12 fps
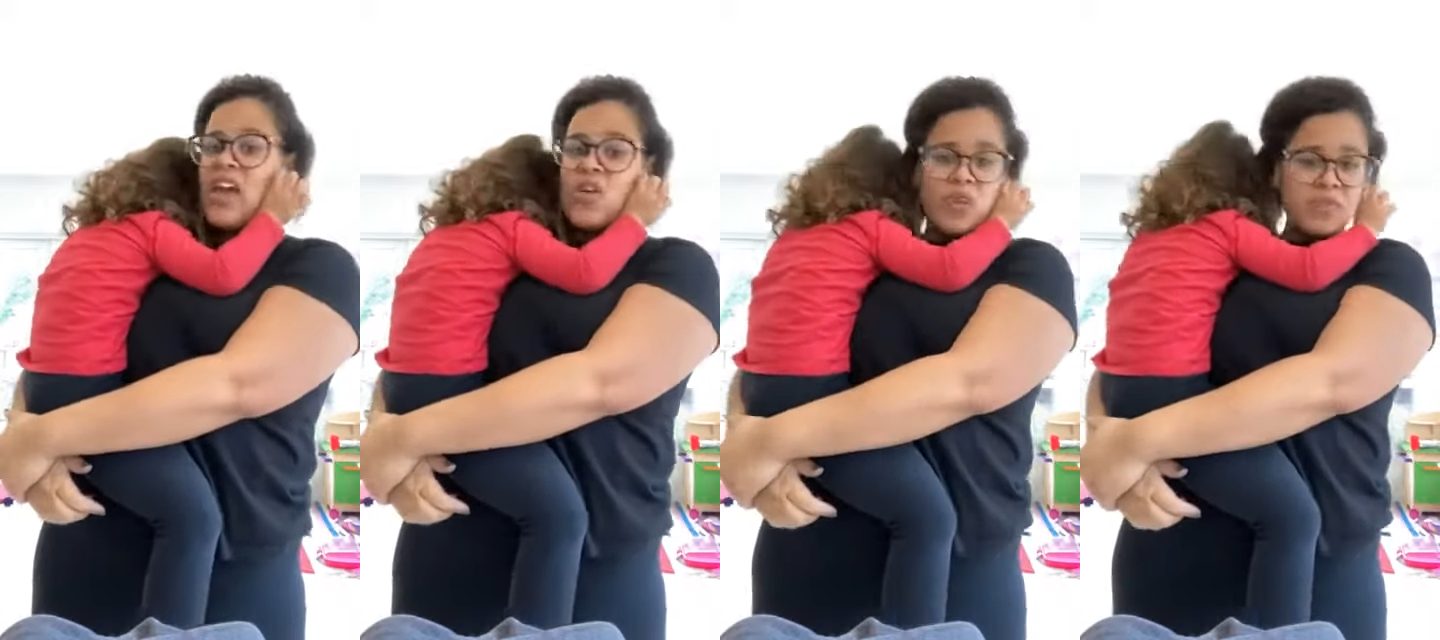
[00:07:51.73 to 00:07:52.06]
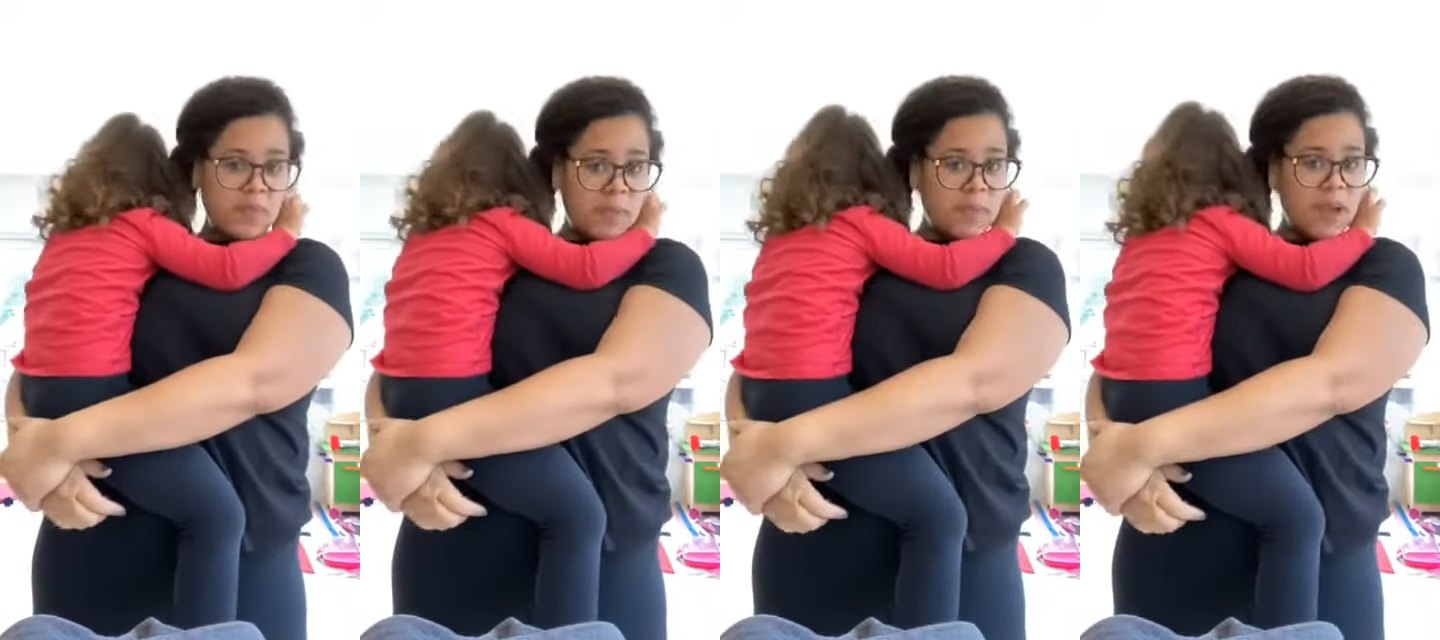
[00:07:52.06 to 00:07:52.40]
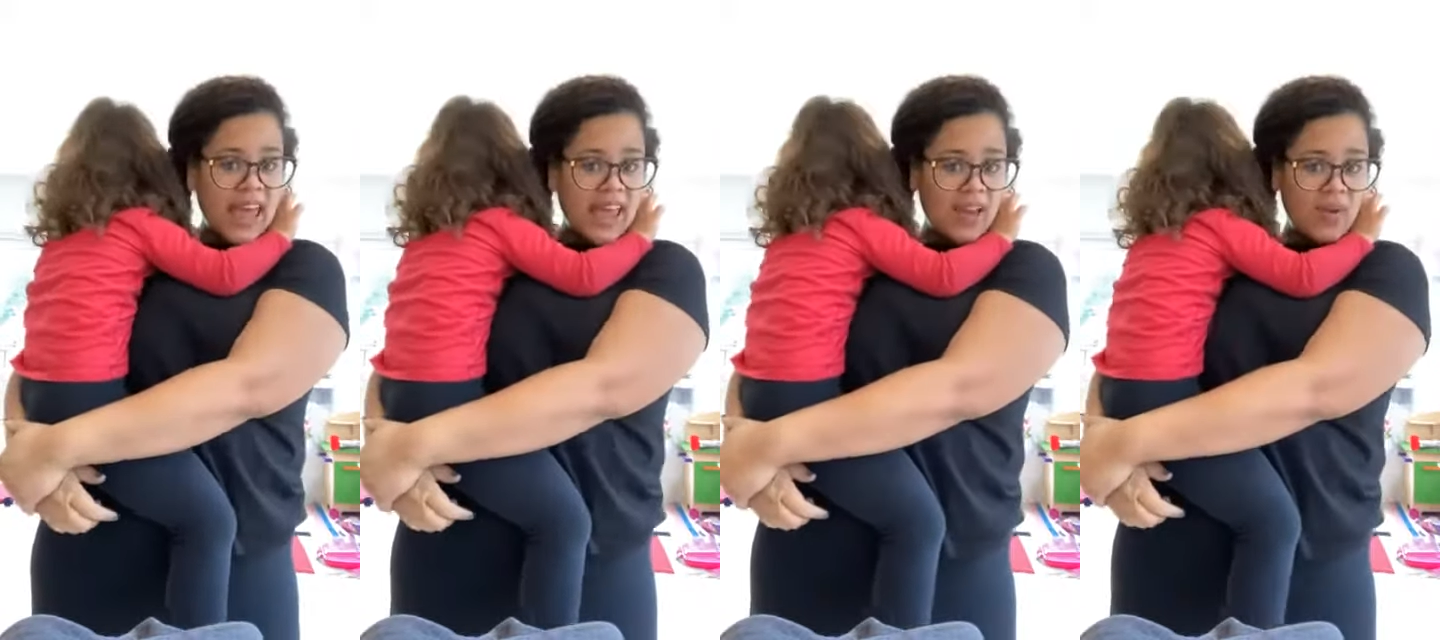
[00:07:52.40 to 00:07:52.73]
We've been
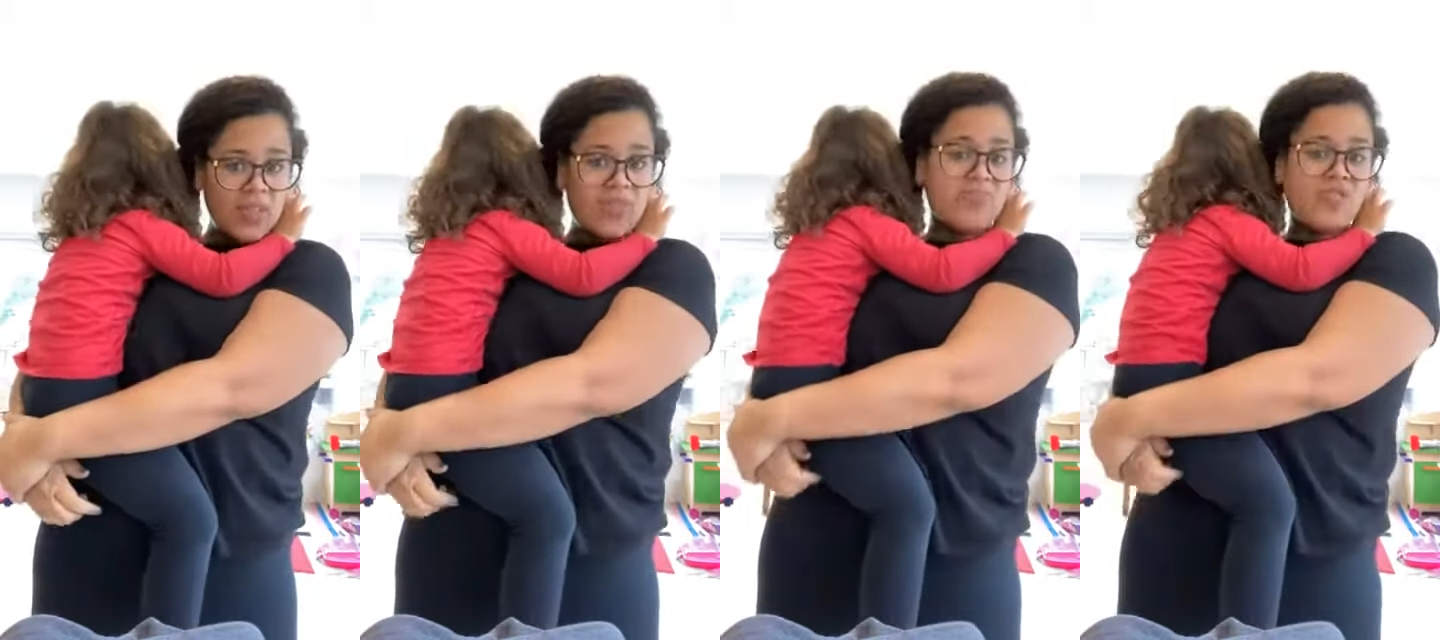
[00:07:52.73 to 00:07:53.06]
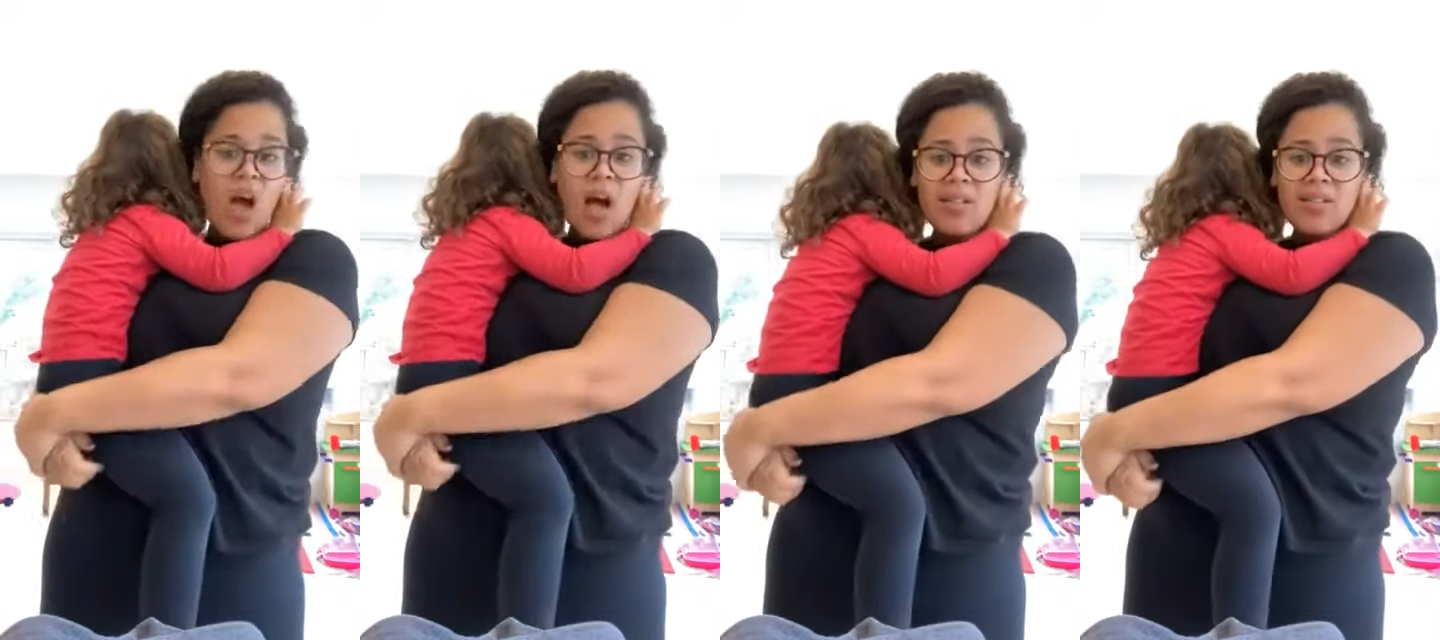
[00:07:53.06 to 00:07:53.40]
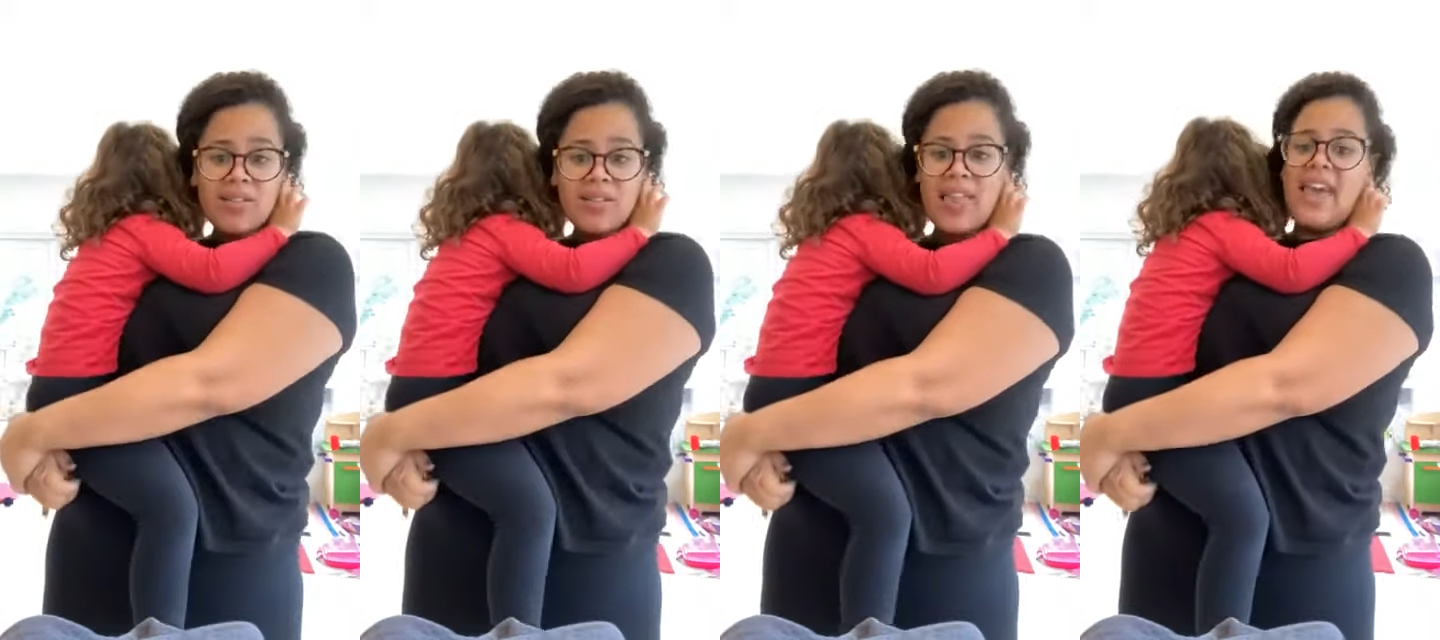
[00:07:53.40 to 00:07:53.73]
playing with some
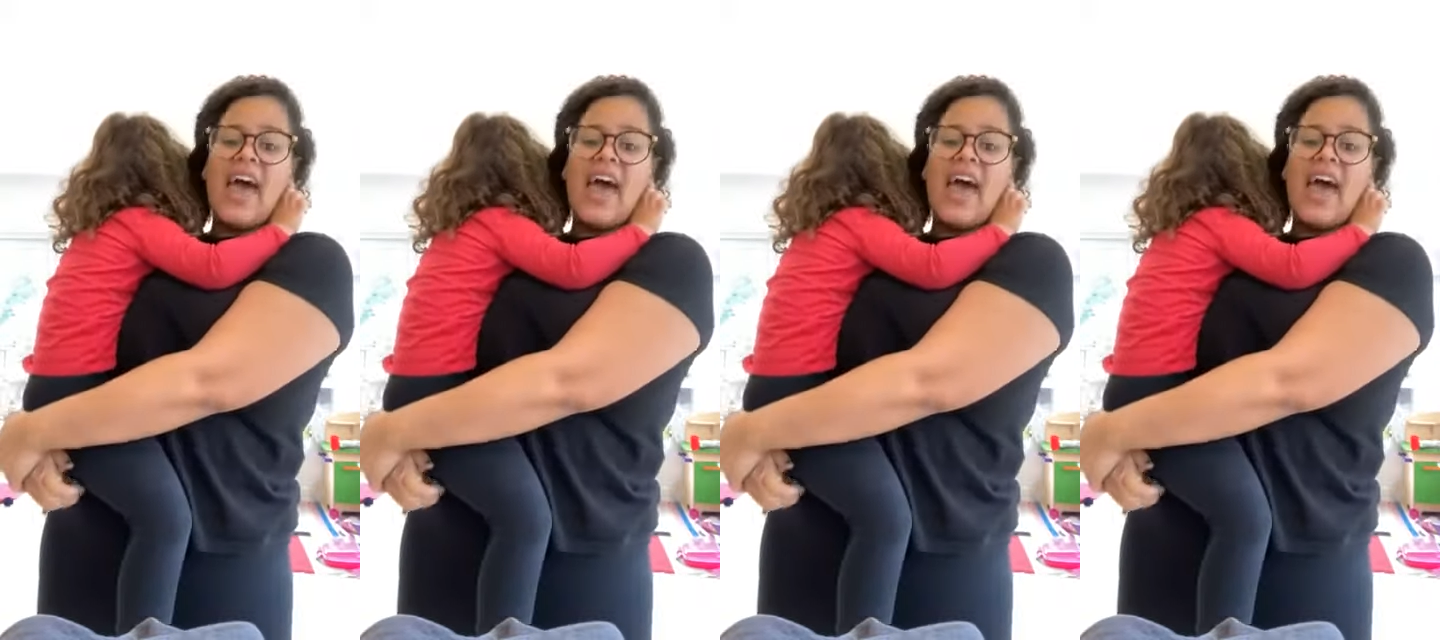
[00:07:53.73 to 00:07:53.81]
dolls